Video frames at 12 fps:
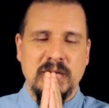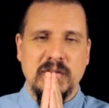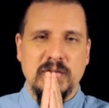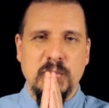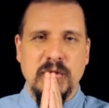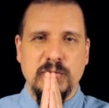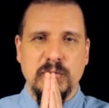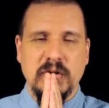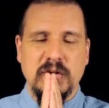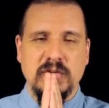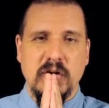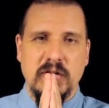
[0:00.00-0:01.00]
This month we're
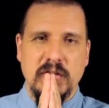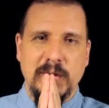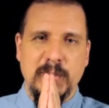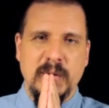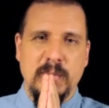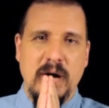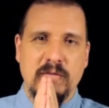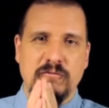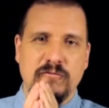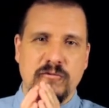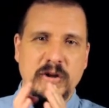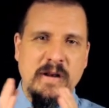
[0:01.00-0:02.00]
going to talk a little bit about
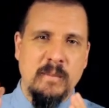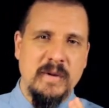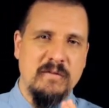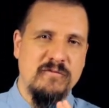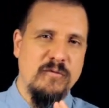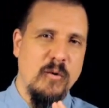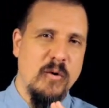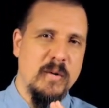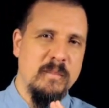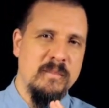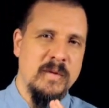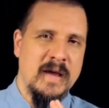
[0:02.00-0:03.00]
freedom and
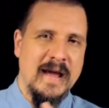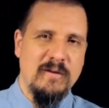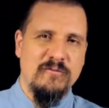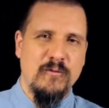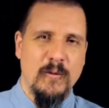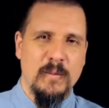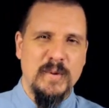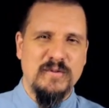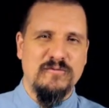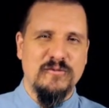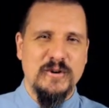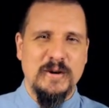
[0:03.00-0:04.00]
form and
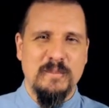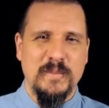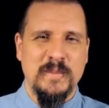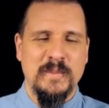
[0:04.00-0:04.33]
freedom.